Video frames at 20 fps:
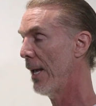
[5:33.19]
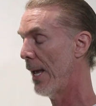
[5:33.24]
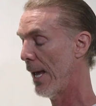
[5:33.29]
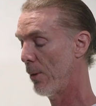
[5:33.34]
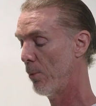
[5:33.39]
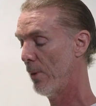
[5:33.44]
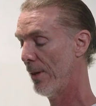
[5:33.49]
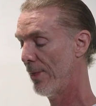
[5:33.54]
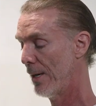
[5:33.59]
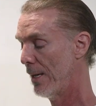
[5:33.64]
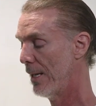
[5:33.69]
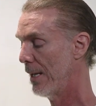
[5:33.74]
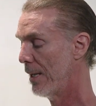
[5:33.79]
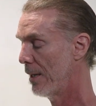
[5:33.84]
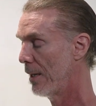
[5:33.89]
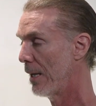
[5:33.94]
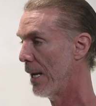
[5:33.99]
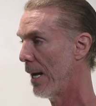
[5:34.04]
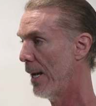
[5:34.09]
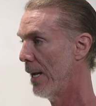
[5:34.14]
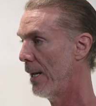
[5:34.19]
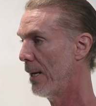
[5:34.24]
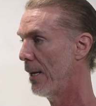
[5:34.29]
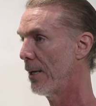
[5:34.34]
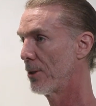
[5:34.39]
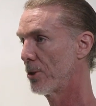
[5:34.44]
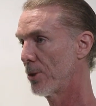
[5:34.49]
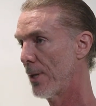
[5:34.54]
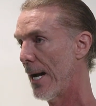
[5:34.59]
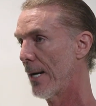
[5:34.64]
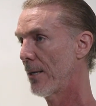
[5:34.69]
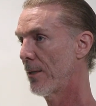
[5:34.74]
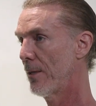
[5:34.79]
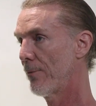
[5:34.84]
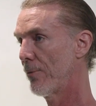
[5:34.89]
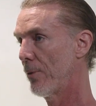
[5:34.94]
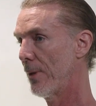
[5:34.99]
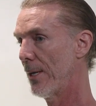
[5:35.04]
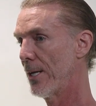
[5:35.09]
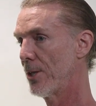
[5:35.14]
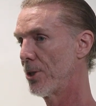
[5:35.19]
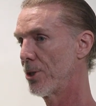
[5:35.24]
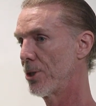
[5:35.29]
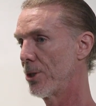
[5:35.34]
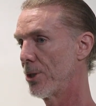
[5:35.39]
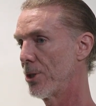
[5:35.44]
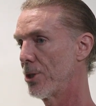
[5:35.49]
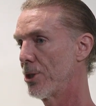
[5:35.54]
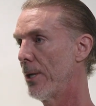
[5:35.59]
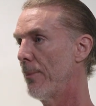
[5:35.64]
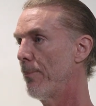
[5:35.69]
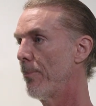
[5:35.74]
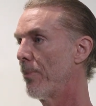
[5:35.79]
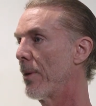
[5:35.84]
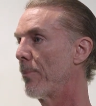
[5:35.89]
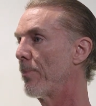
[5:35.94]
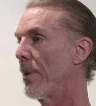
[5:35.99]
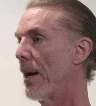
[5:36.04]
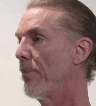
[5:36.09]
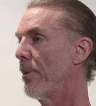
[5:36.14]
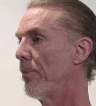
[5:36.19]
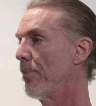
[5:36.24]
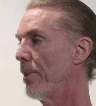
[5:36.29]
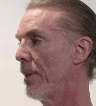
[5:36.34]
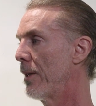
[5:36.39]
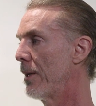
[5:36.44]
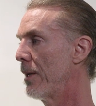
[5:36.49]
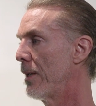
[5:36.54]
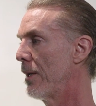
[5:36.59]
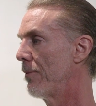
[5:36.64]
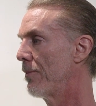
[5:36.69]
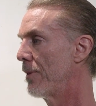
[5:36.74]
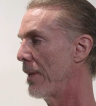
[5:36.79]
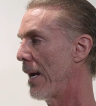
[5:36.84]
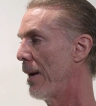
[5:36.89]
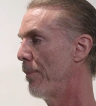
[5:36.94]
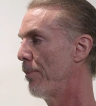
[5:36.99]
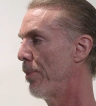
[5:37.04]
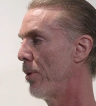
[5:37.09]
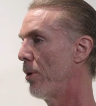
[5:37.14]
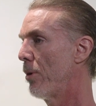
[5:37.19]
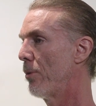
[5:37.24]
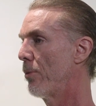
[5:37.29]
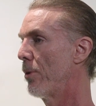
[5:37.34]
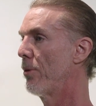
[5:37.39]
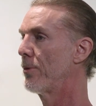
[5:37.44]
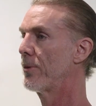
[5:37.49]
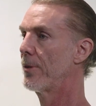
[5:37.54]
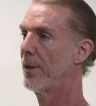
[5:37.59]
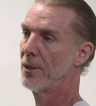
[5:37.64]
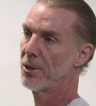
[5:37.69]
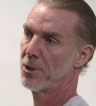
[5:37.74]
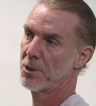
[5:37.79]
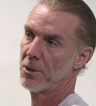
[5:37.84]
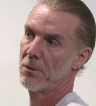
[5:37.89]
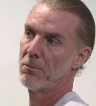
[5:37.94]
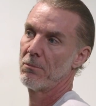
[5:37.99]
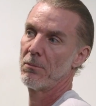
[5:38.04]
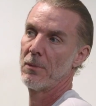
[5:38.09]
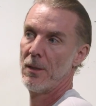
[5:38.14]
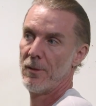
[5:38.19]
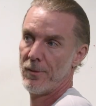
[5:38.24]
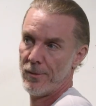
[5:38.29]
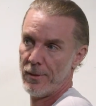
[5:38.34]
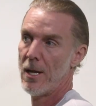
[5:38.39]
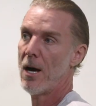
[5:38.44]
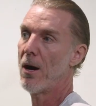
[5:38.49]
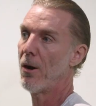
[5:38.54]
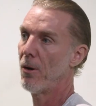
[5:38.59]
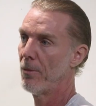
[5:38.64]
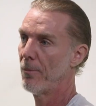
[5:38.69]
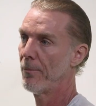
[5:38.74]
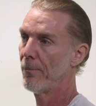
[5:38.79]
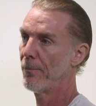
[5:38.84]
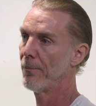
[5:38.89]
and with an inline attractive relationship, the probability of dipole rotation is low.